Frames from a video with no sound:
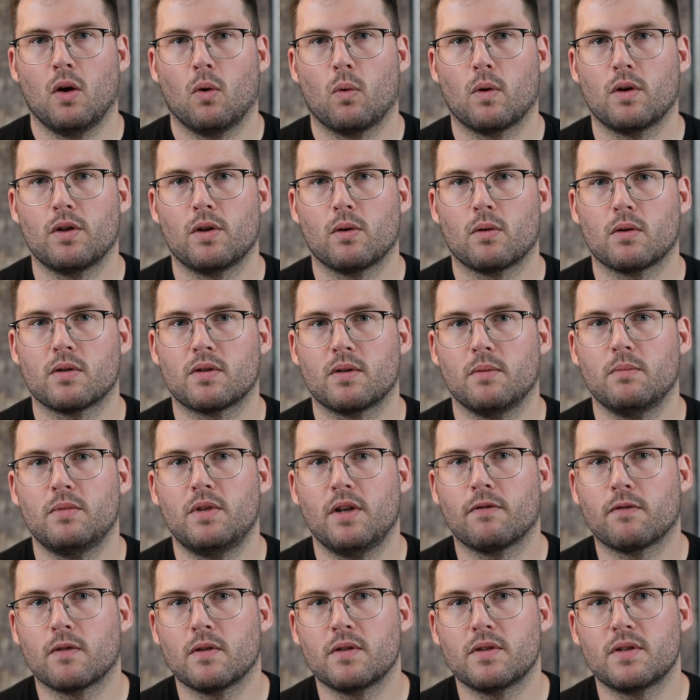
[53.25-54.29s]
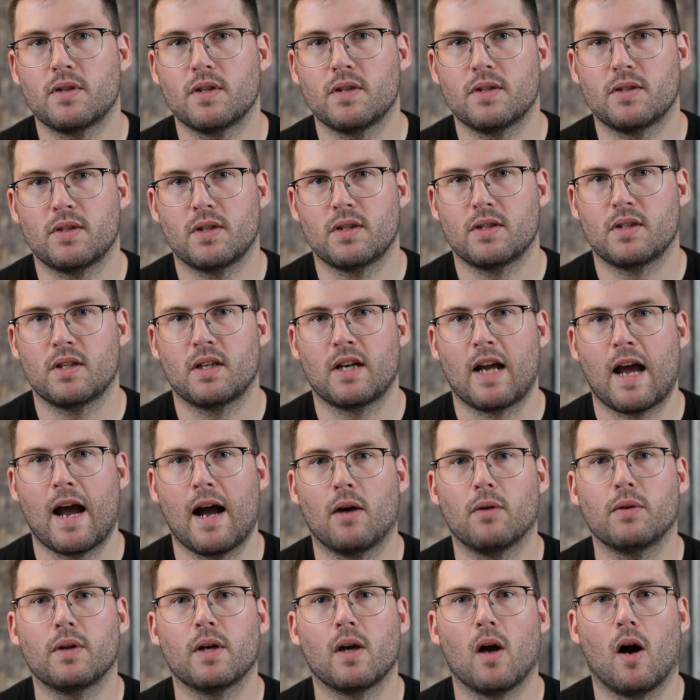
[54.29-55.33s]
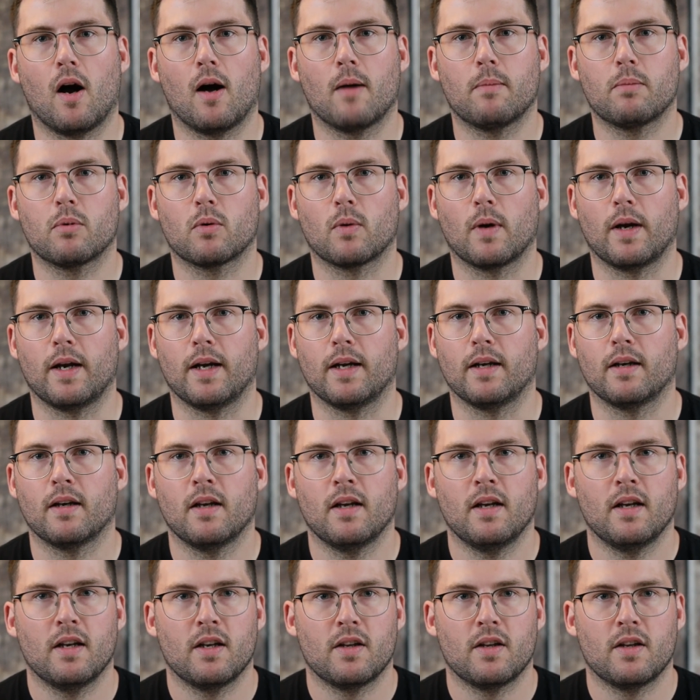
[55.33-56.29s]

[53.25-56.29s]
Where there are some differences is in how they operate.